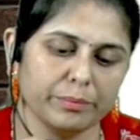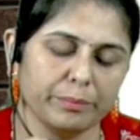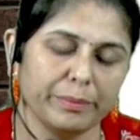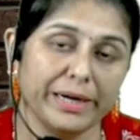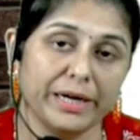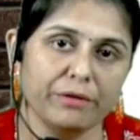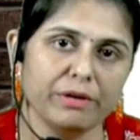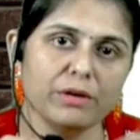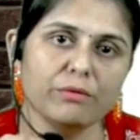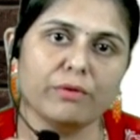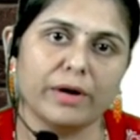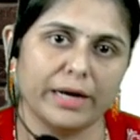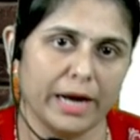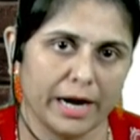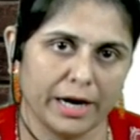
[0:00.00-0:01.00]
between
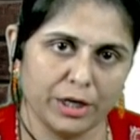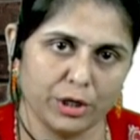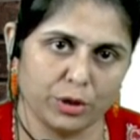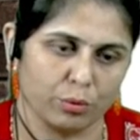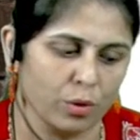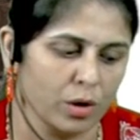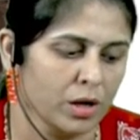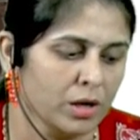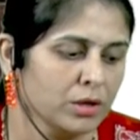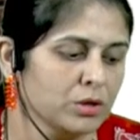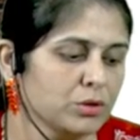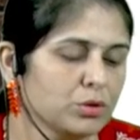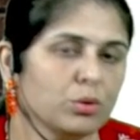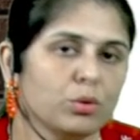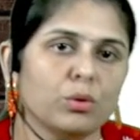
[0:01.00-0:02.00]
one and two.
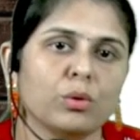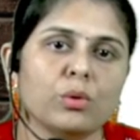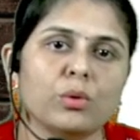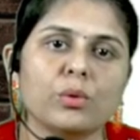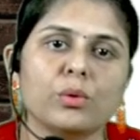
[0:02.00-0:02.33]
So